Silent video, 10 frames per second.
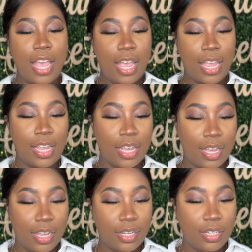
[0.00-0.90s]

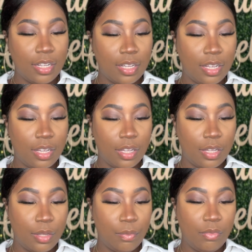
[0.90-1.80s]

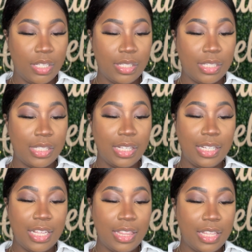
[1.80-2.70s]
And this is
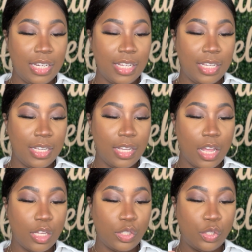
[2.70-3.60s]
lengthening
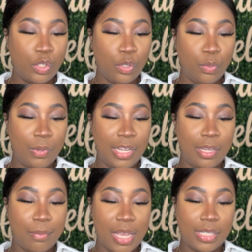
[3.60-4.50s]

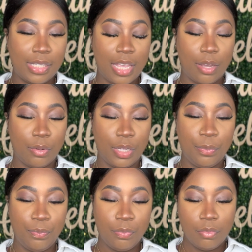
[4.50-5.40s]
tubing
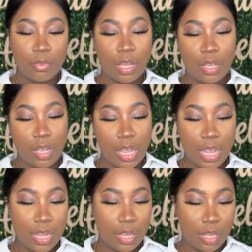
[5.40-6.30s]
mascara.
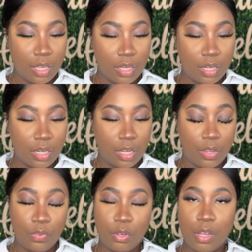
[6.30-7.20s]
And
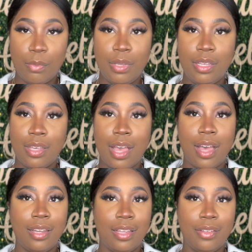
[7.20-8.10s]
if you know me,
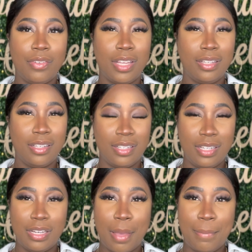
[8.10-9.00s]
I love a
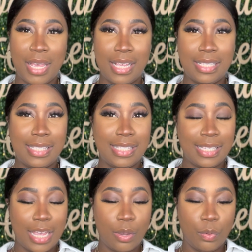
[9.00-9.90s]
good
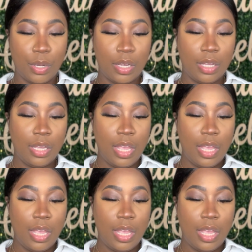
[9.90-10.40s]
mascara.